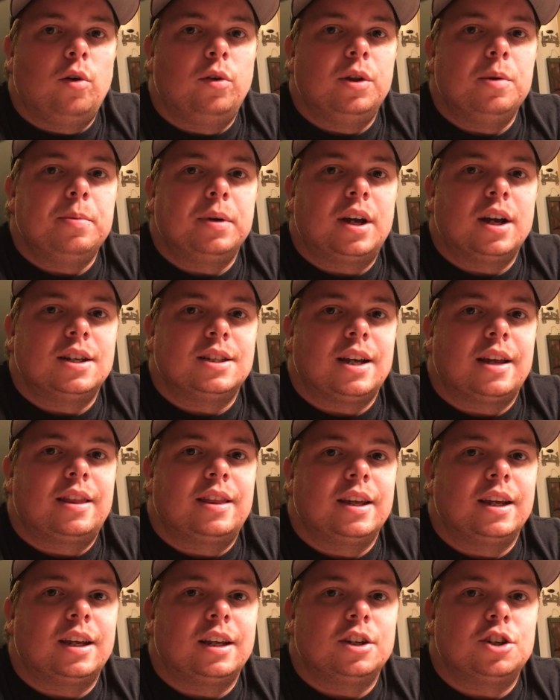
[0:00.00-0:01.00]
only because I
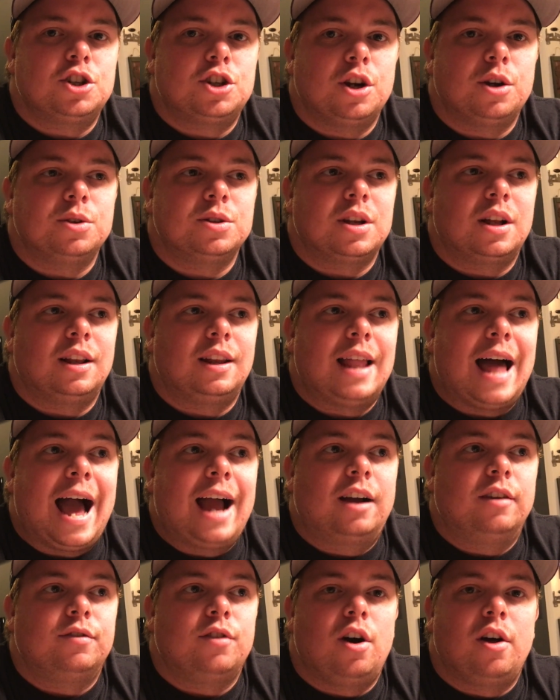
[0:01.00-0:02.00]
think it shows a
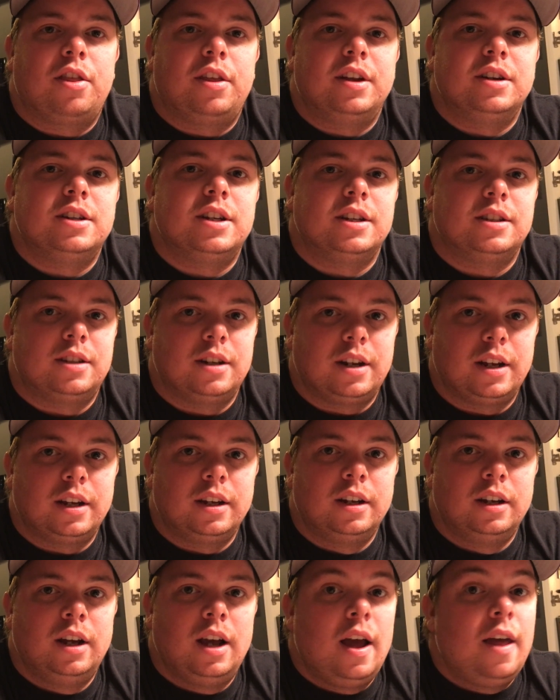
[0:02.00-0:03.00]
lack of authenticity.
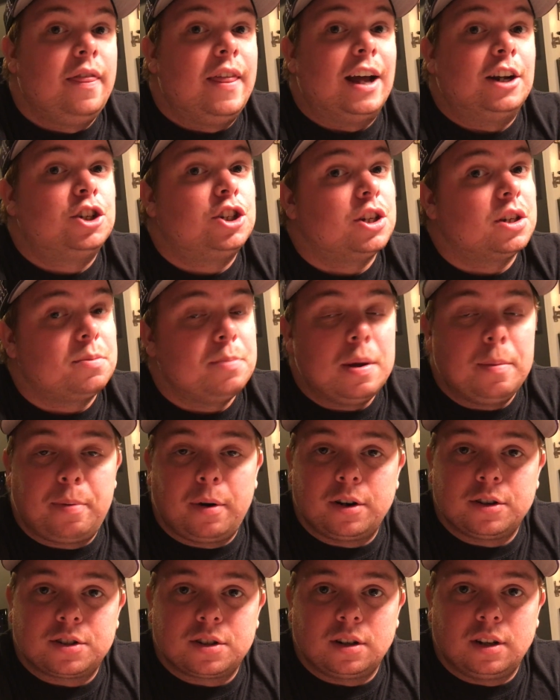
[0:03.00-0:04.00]
That's just me
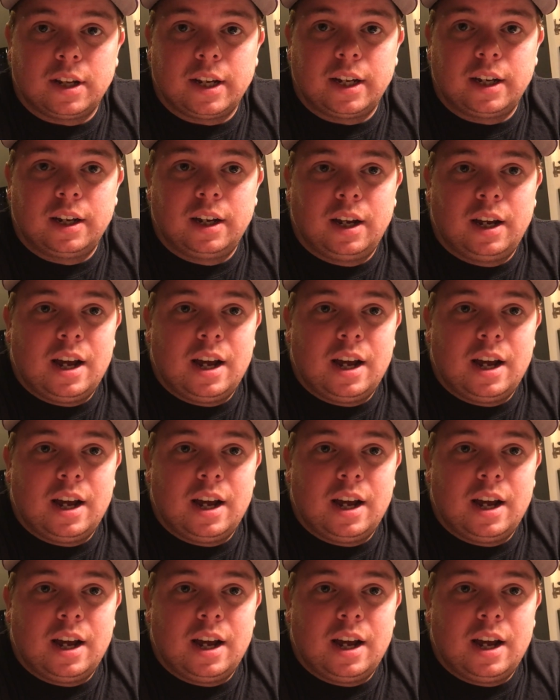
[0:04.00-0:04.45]
personally.